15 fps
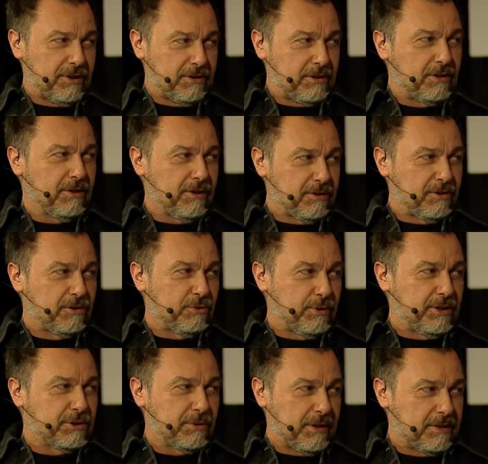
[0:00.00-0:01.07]
in God do
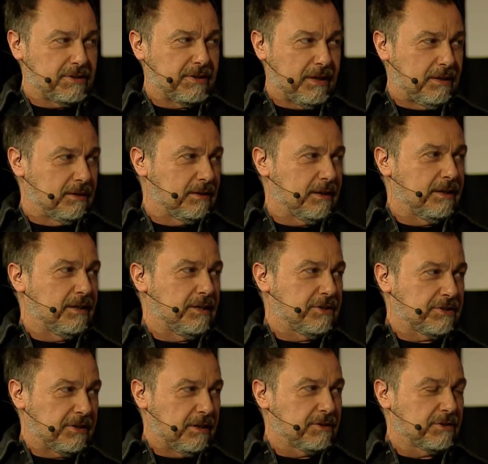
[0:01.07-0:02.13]
we transcend any
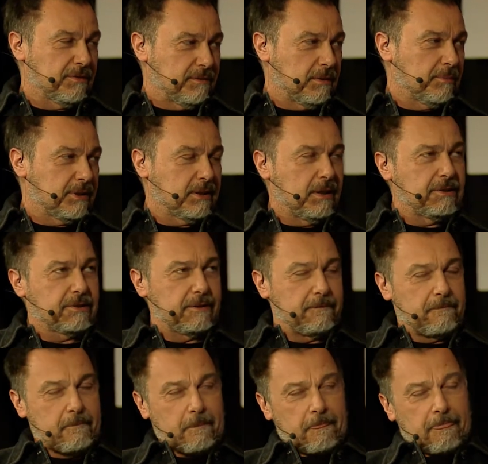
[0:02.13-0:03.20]
sense of limitation.
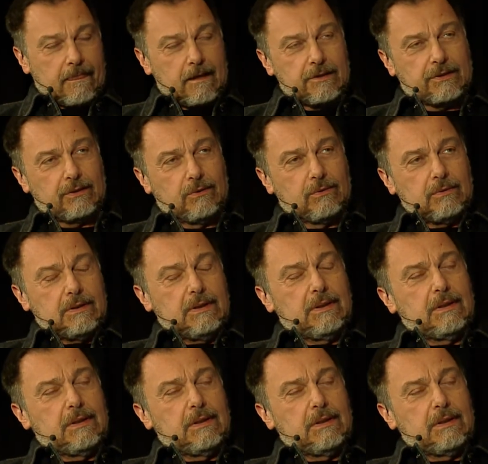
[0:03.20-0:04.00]
So